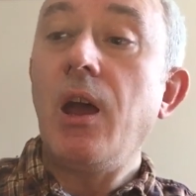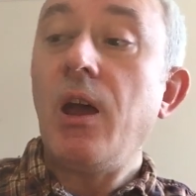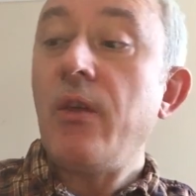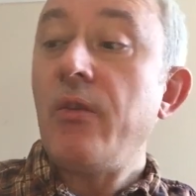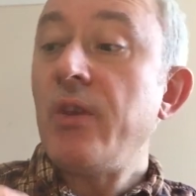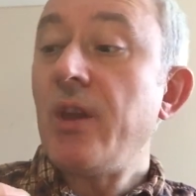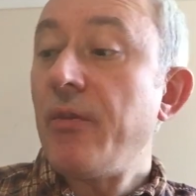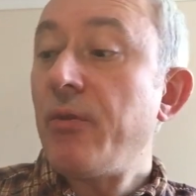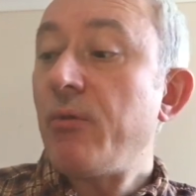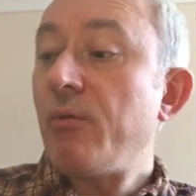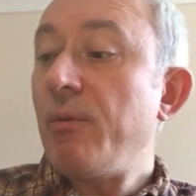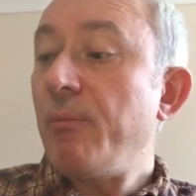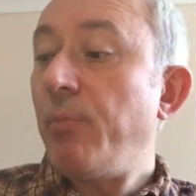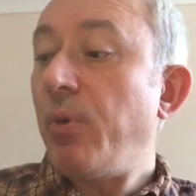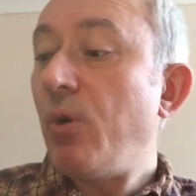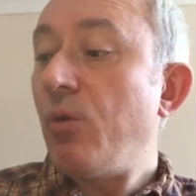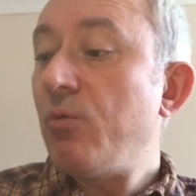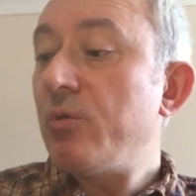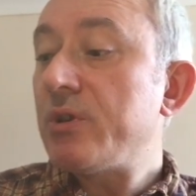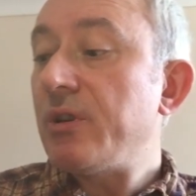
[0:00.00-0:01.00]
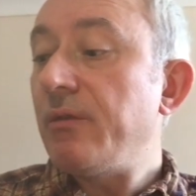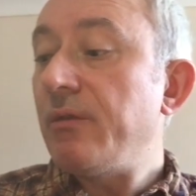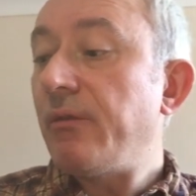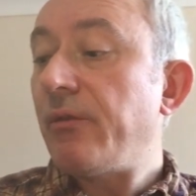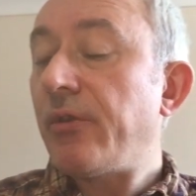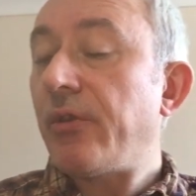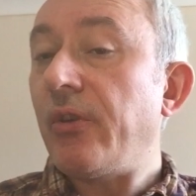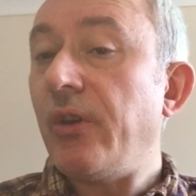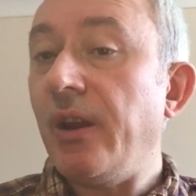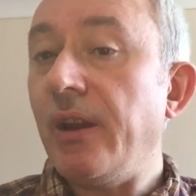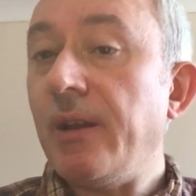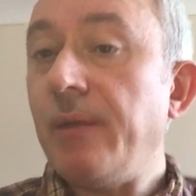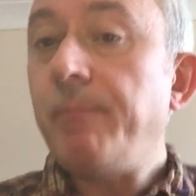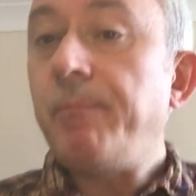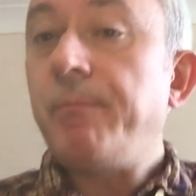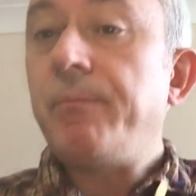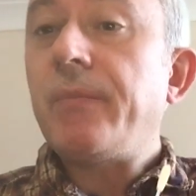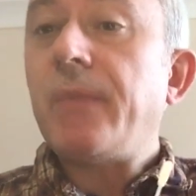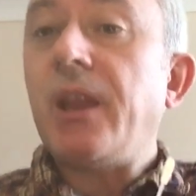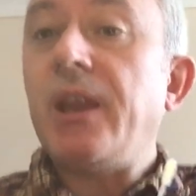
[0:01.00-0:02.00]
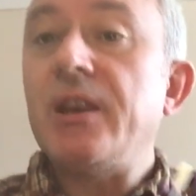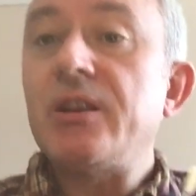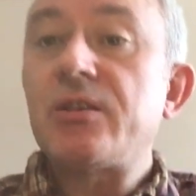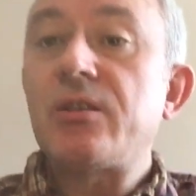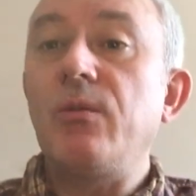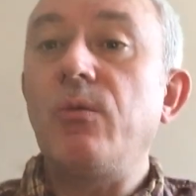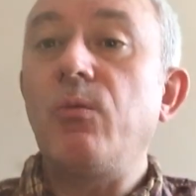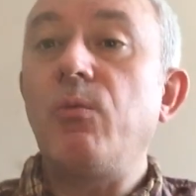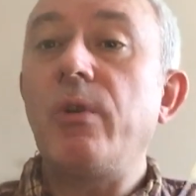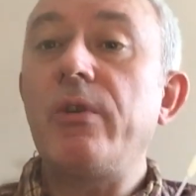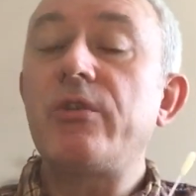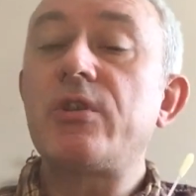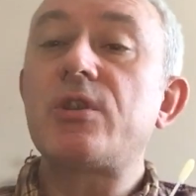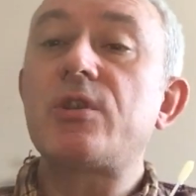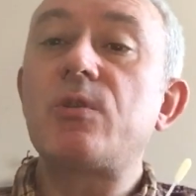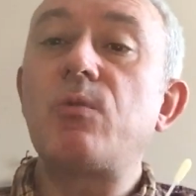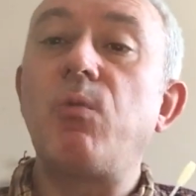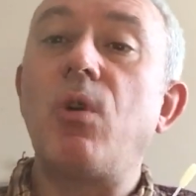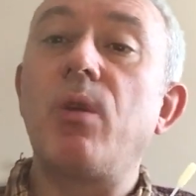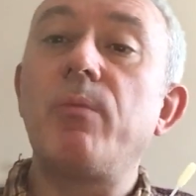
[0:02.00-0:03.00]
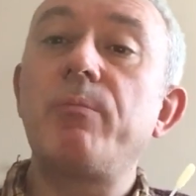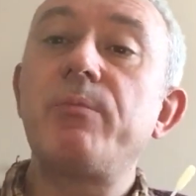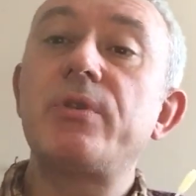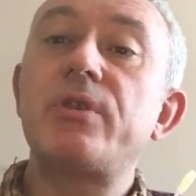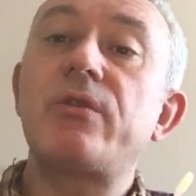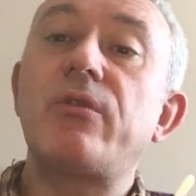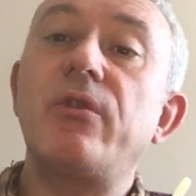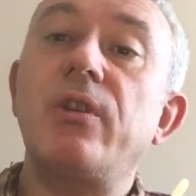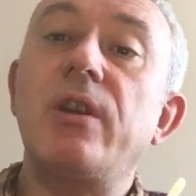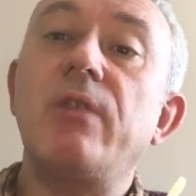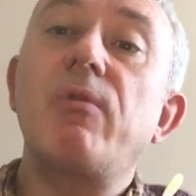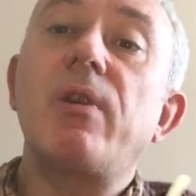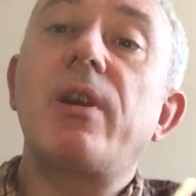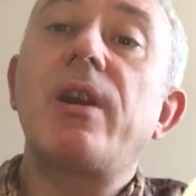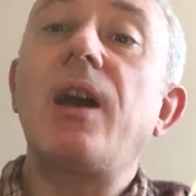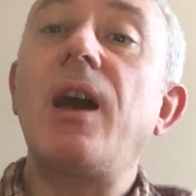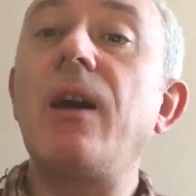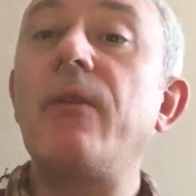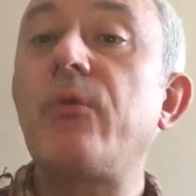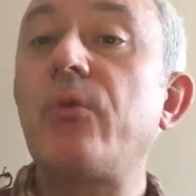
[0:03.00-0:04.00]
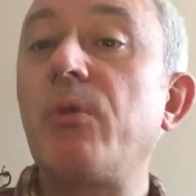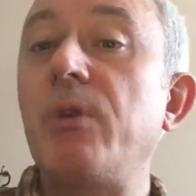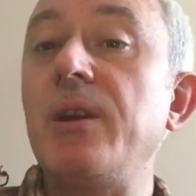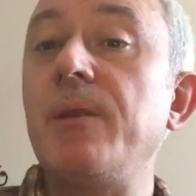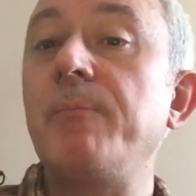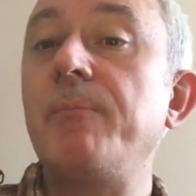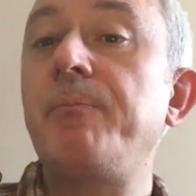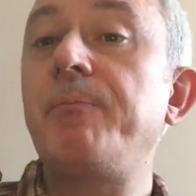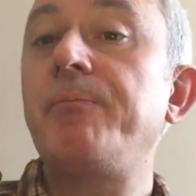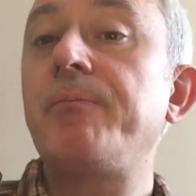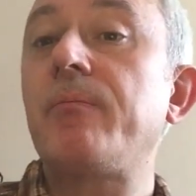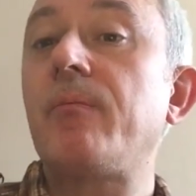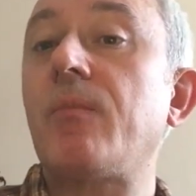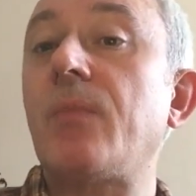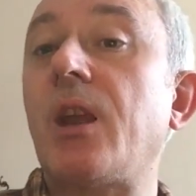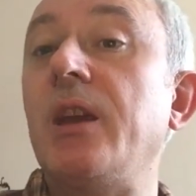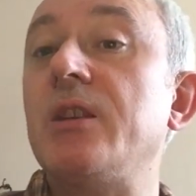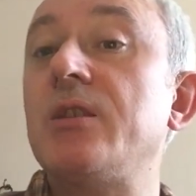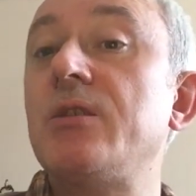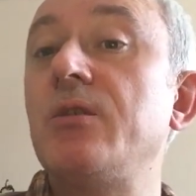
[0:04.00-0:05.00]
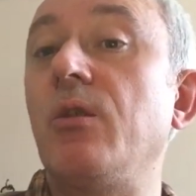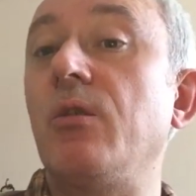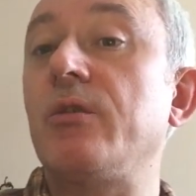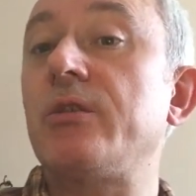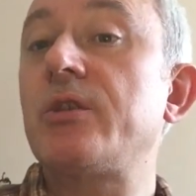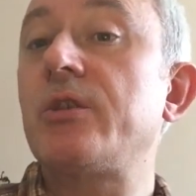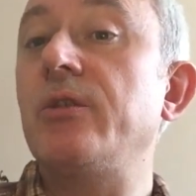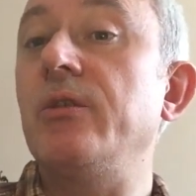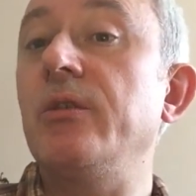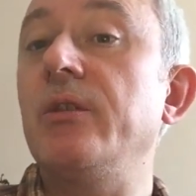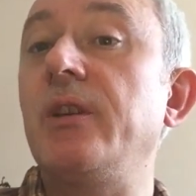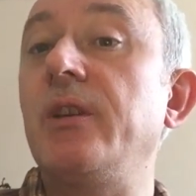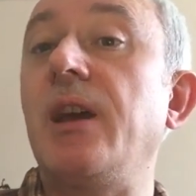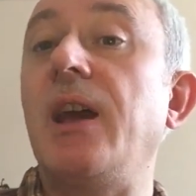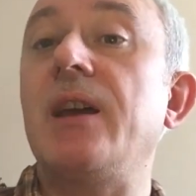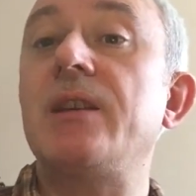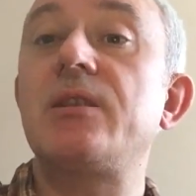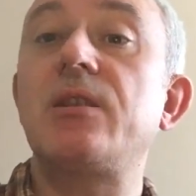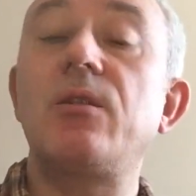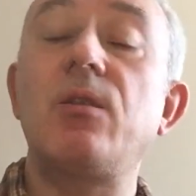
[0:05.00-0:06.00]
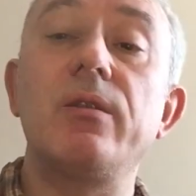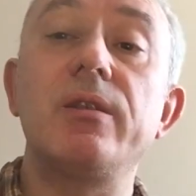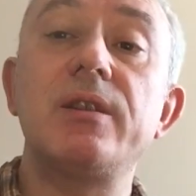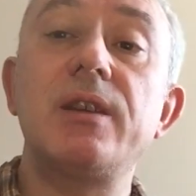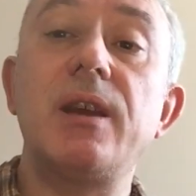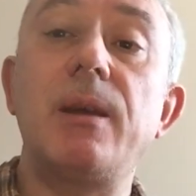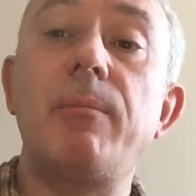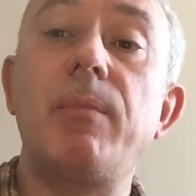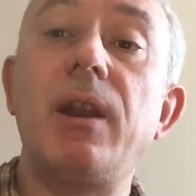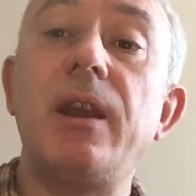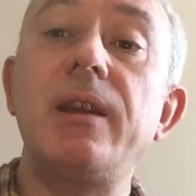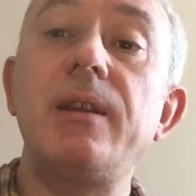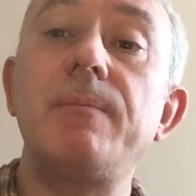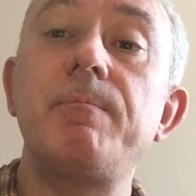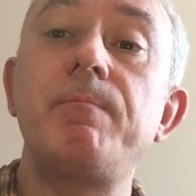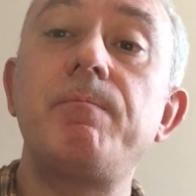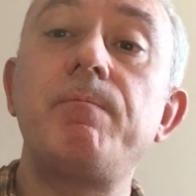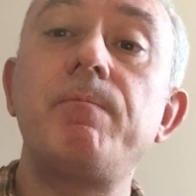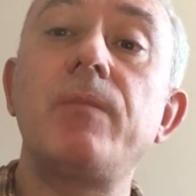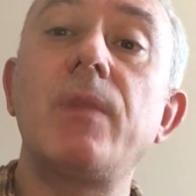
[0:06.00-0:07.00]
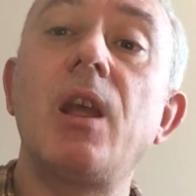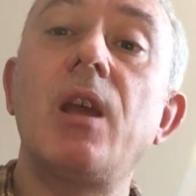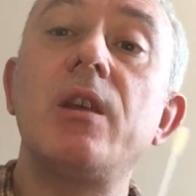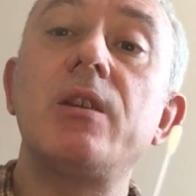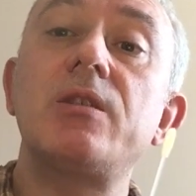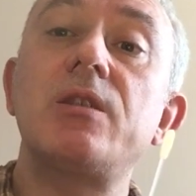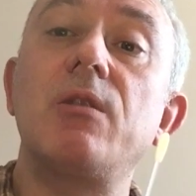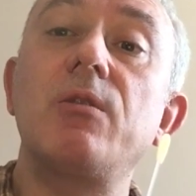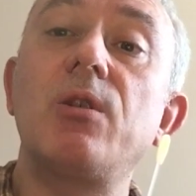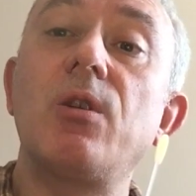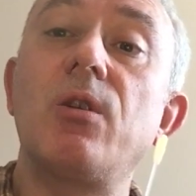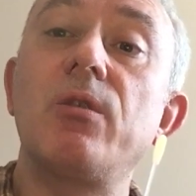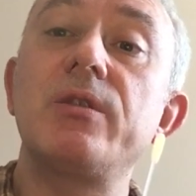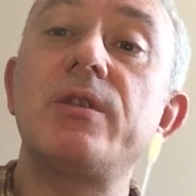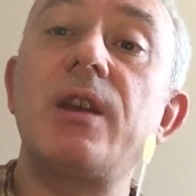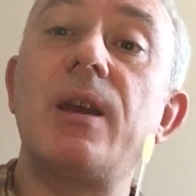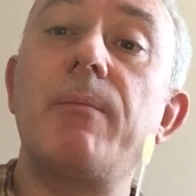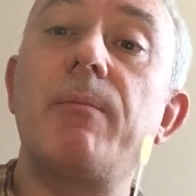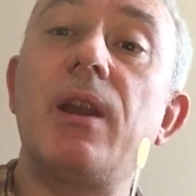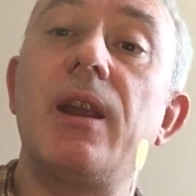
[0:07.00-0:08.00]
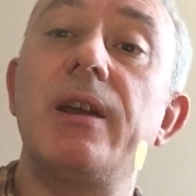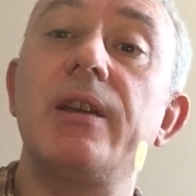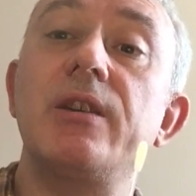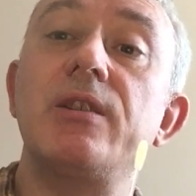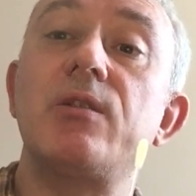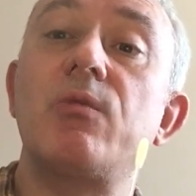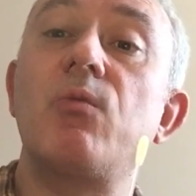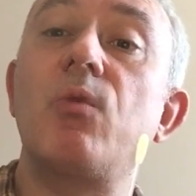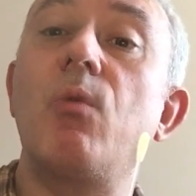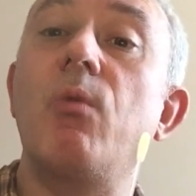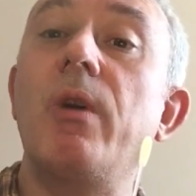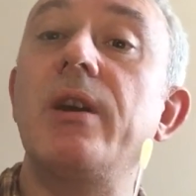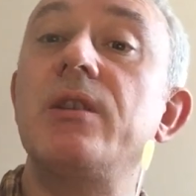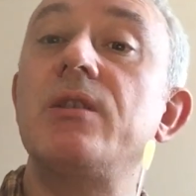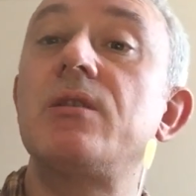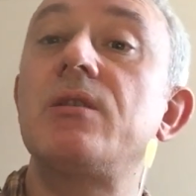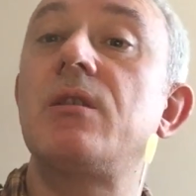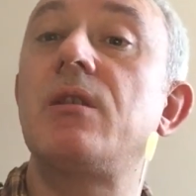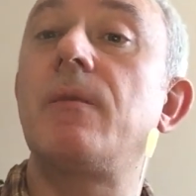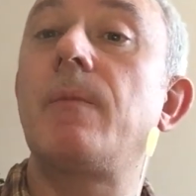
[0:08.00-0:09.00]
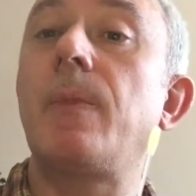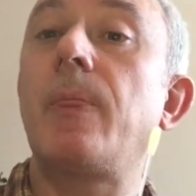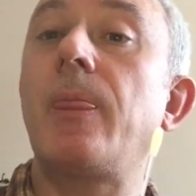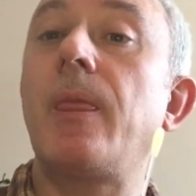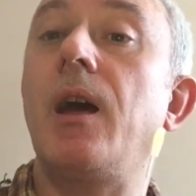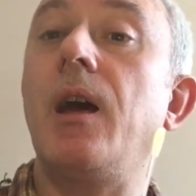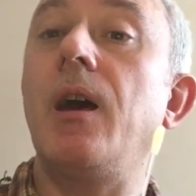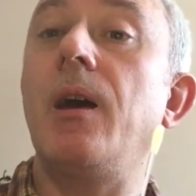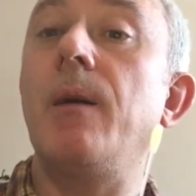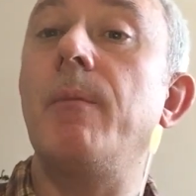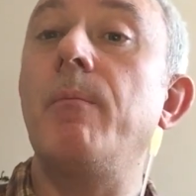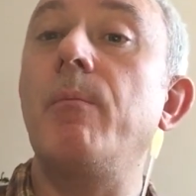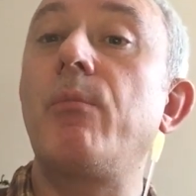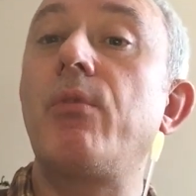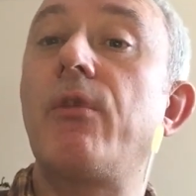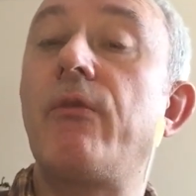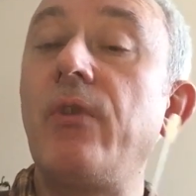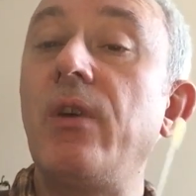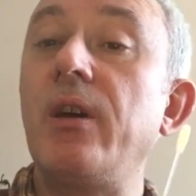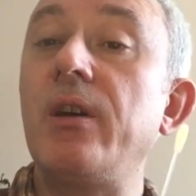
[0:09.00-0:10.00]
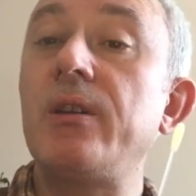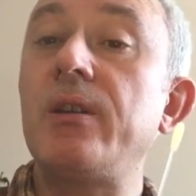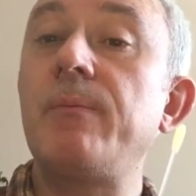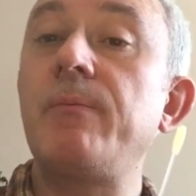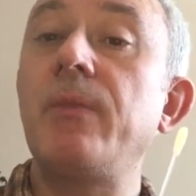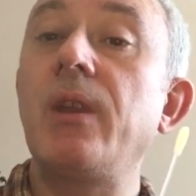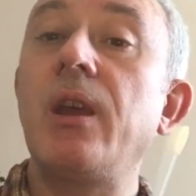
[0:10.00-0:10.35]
The other important thing is that with swabs, the recovery is not as good as a contact plate. So contact plates are always preferred.